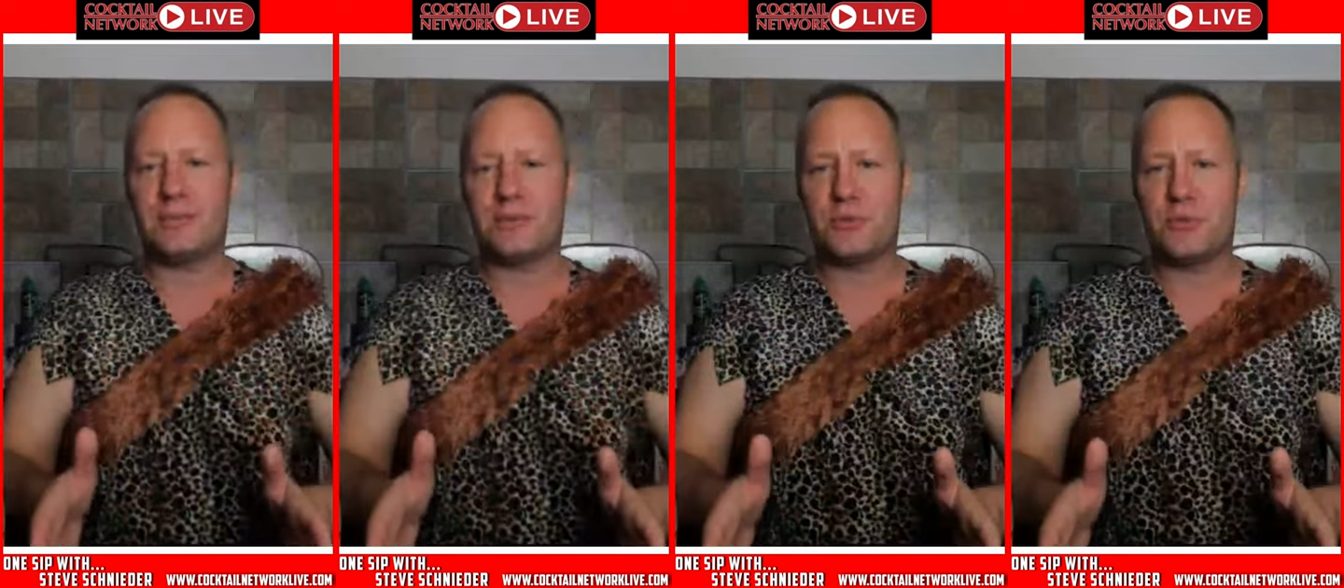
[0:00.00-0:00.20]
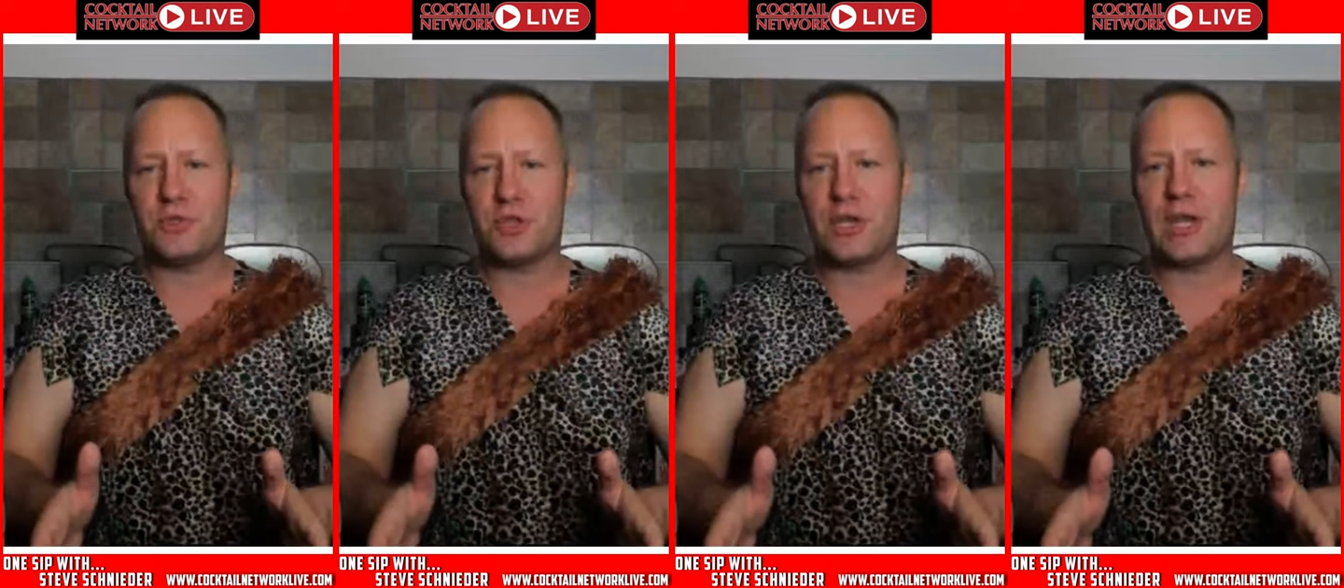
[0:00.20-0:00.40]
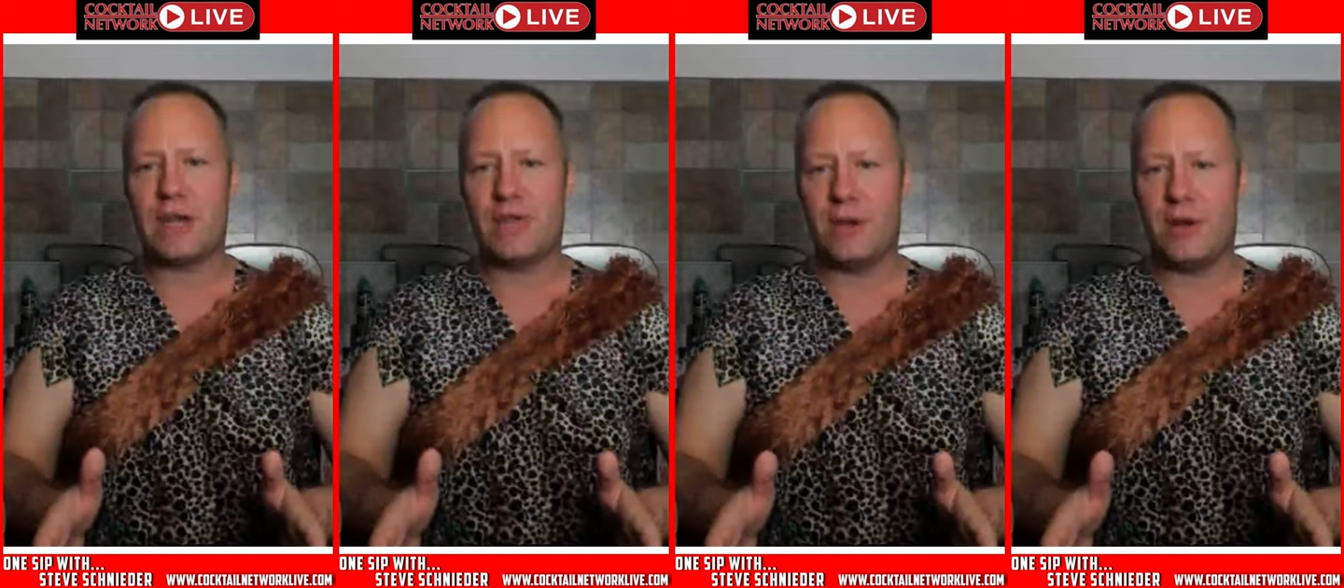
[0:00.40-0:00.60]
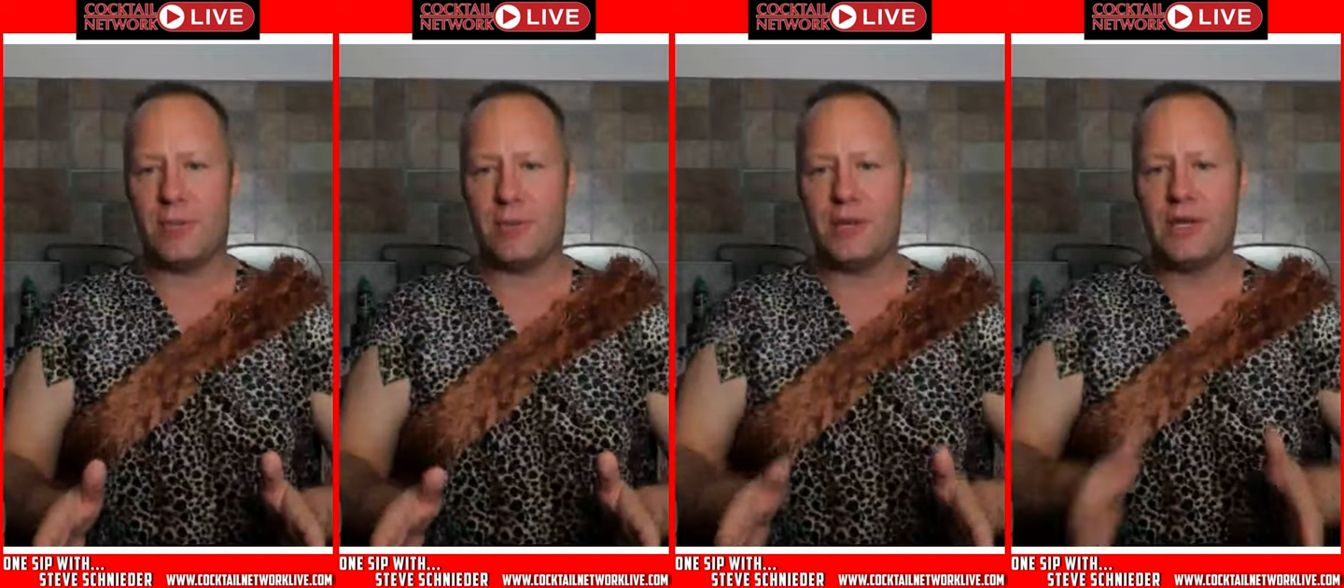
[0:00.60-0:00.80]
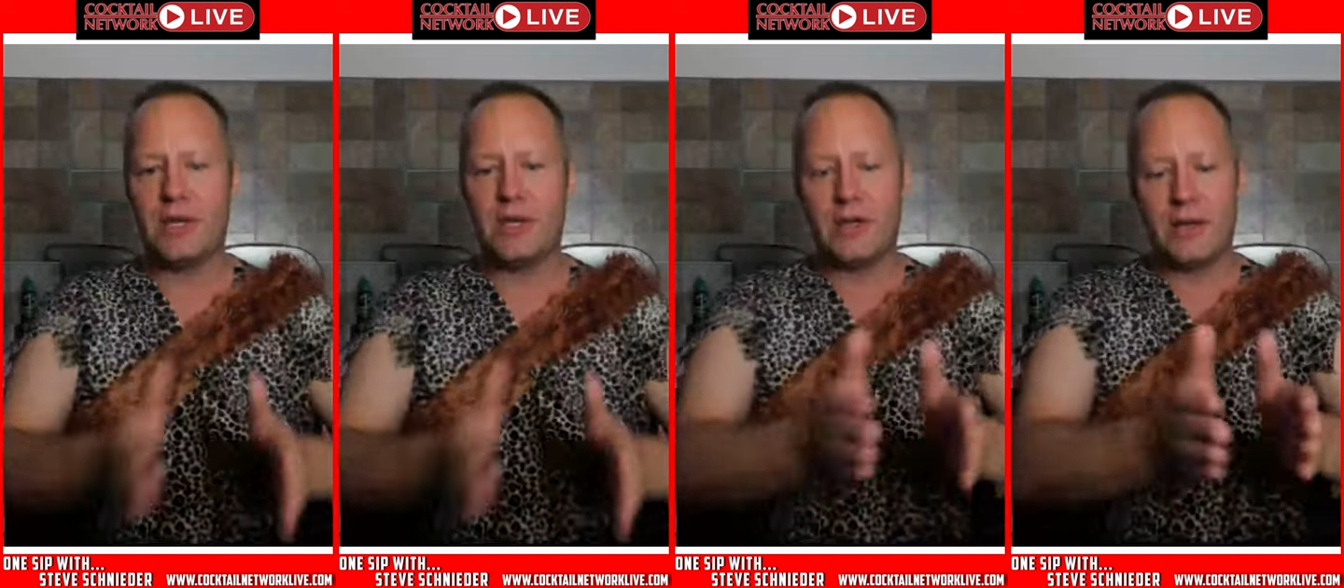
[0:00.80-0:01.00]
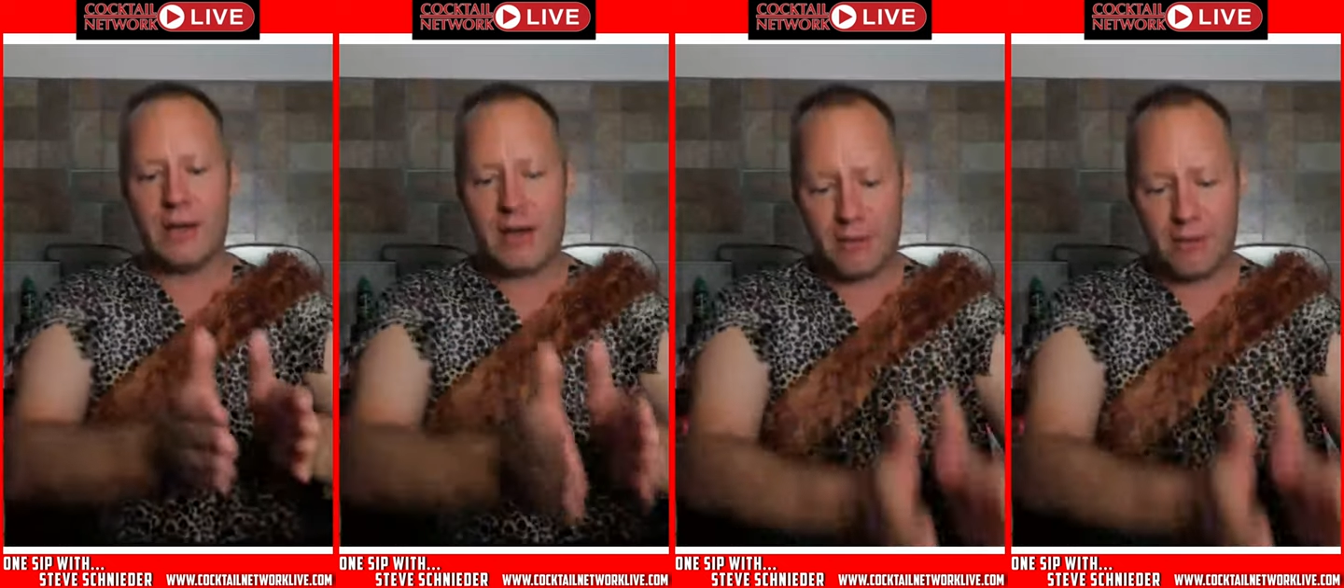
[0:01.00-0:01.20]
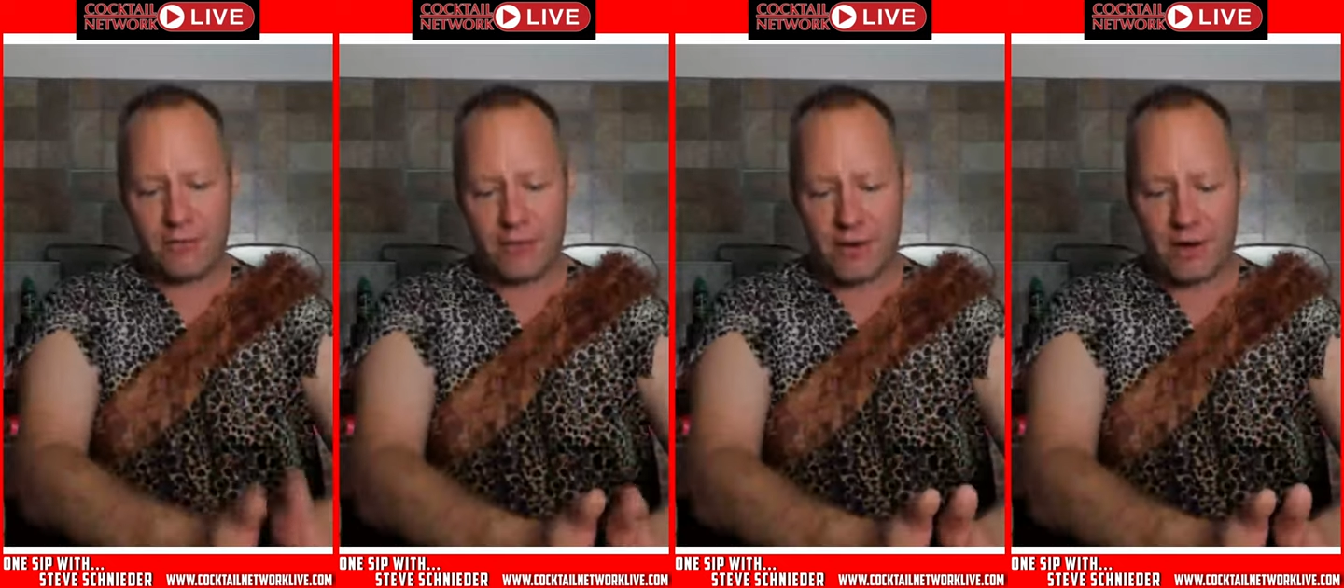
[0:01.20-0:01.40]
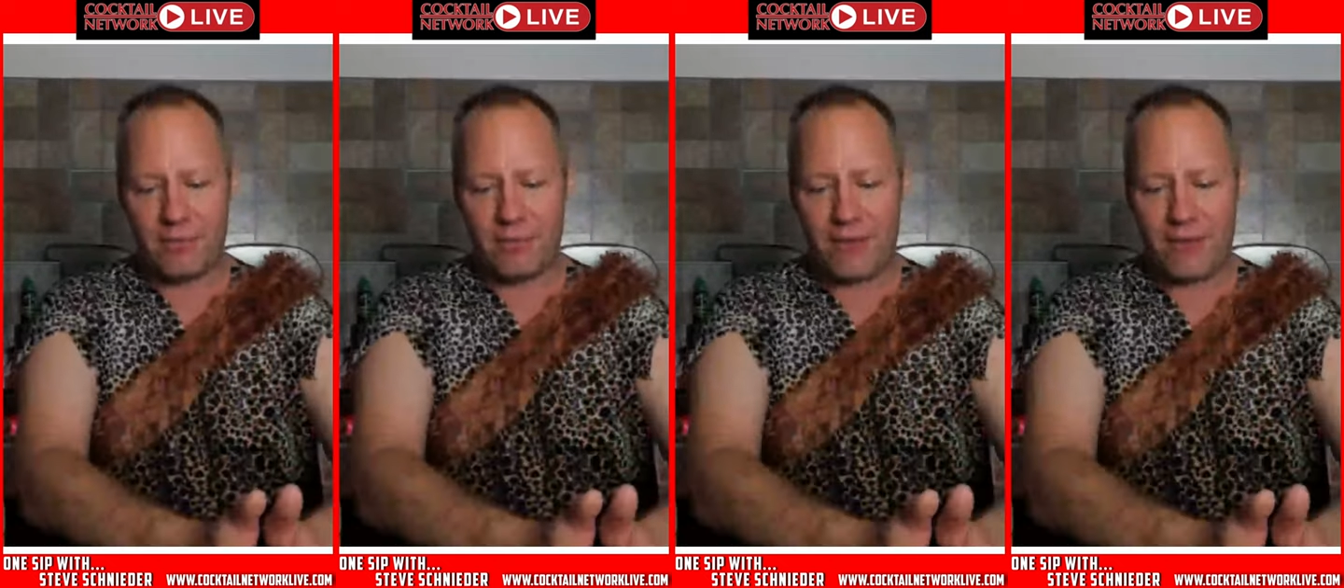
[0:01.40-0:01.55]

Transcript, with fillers: tips would you give them of,